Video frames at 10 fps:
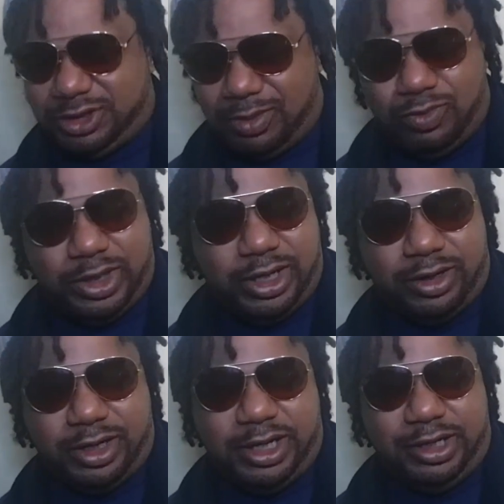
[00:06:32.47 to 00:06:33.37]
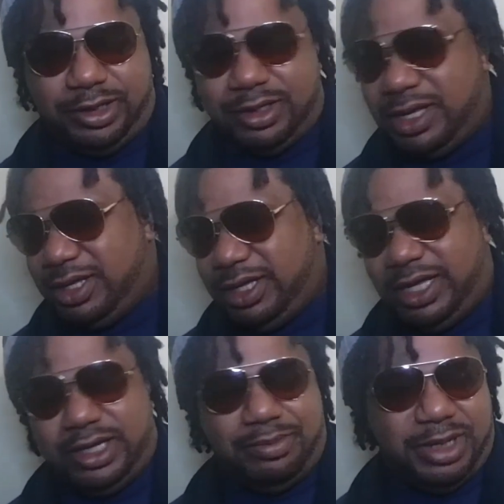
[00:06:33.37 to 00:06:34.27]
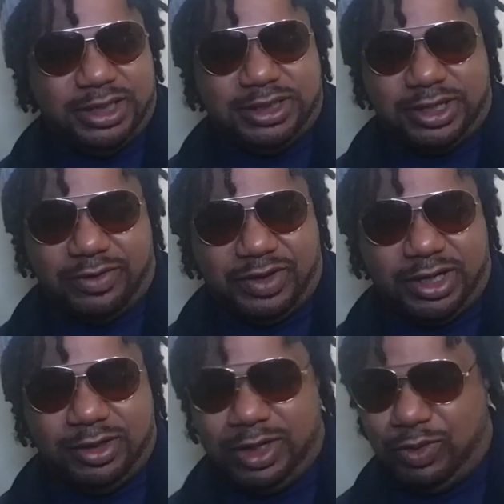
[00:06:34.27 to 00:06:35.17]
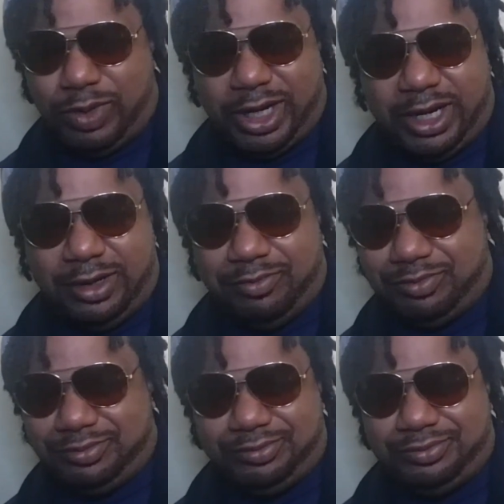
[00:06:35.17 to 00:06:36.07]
Somewhere in the midst of it, when,